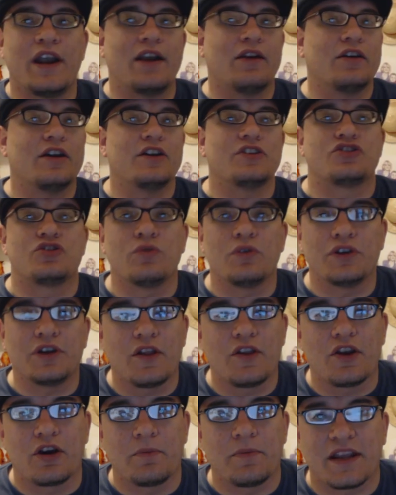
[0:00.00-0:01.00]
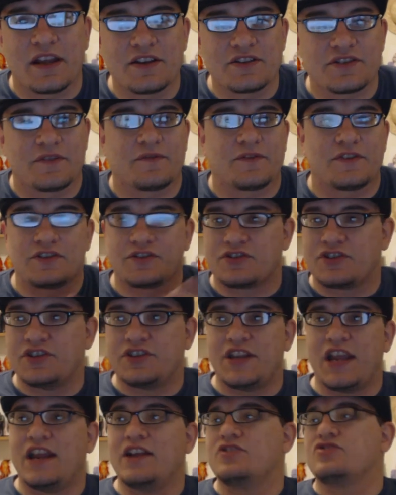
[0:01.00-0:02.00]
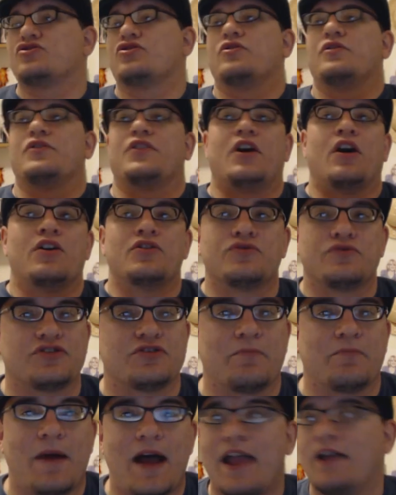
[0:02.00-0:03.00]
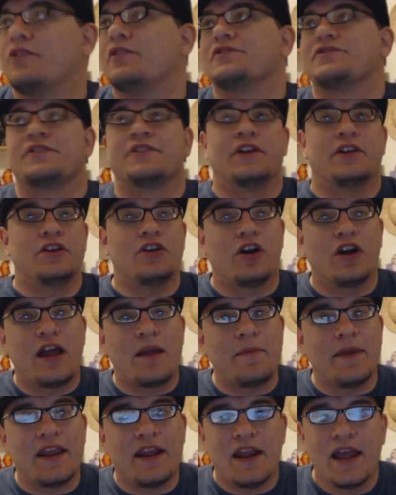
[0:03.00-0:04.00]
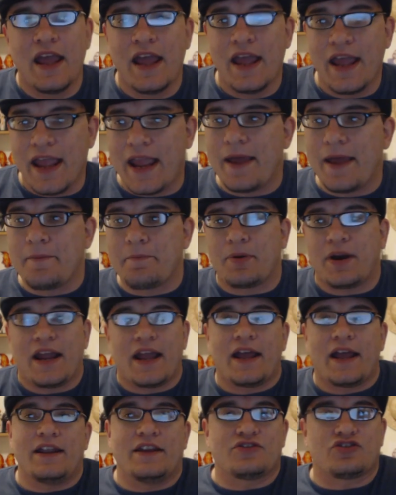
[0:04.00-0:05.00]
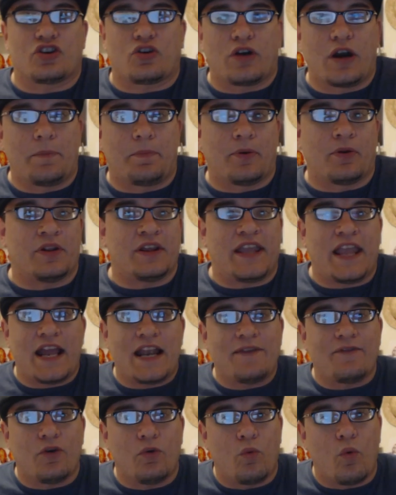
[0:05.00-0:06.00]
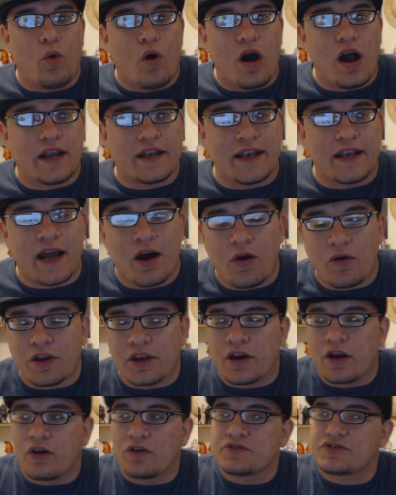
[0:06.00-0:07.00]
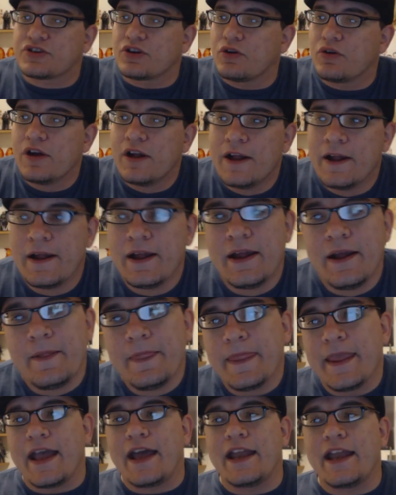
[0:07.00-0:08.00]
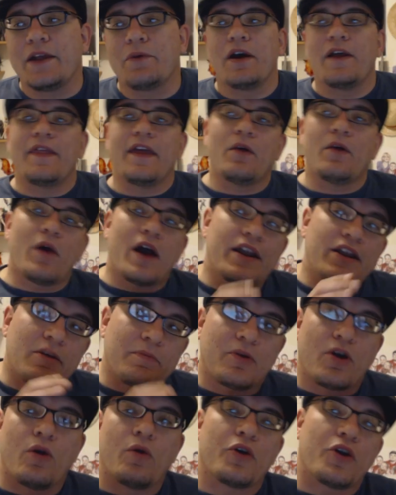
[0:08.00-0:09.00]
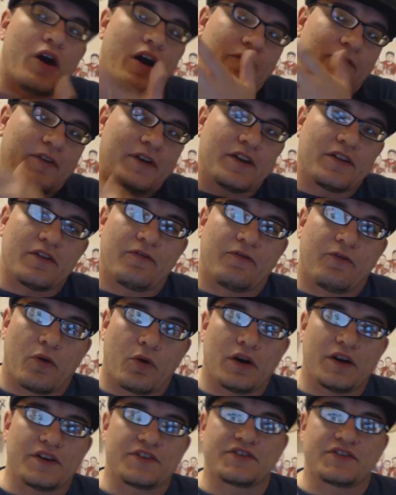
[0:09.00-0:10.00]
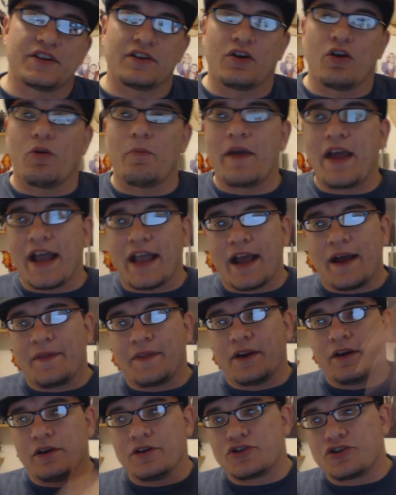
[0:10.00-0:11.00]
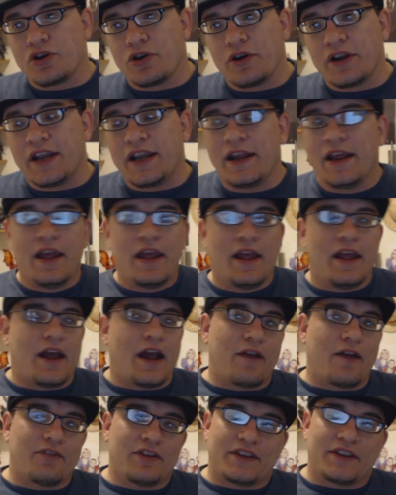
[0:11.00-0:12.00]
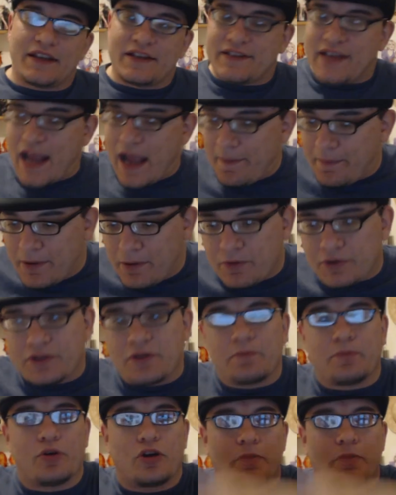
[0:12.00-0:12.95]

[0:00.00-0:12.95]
one area to another because of just the danger and the hundreds of miles and the you know what I mean? And Bran is a cripple. He can't even walk now, you know? So Anyway, they wind up going off into the forest and go back on their journey. Everything's happy with